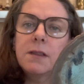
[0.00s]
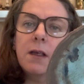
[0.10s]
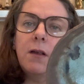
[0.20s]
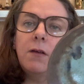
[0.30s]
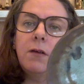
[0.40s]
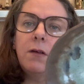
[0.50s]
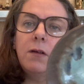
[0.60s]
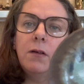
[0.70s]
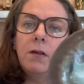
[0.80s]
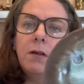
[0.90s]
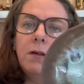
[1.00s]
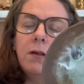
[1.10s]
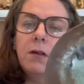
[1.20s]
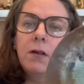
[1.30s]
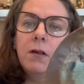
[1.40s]
it a lot.
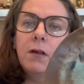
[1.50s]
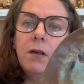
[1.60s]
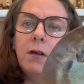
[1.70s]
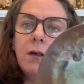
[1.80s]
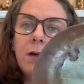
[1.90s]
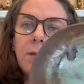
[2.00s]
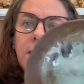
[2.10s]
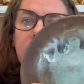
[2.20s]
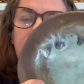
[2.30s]
I'm glad I